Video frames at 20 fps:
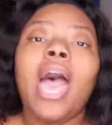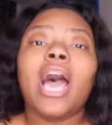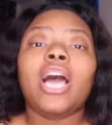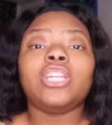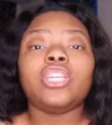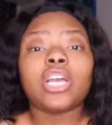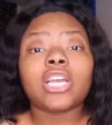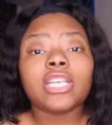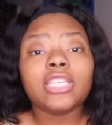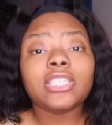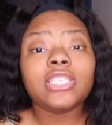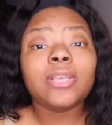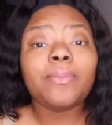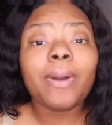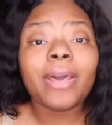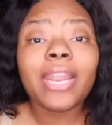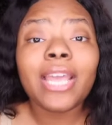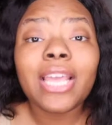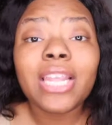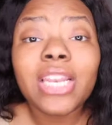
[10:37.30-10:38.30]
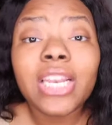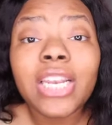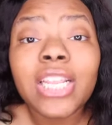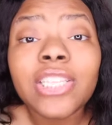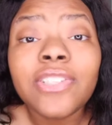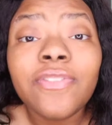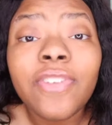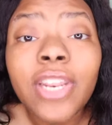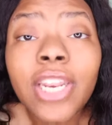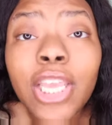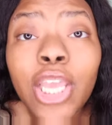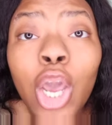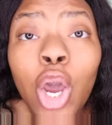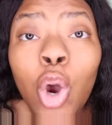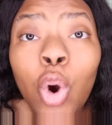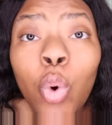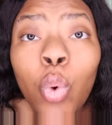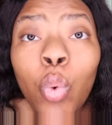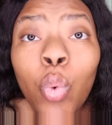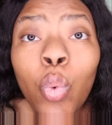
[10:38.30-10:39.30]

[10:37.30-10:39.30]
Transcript: as y'all can see by the end of this video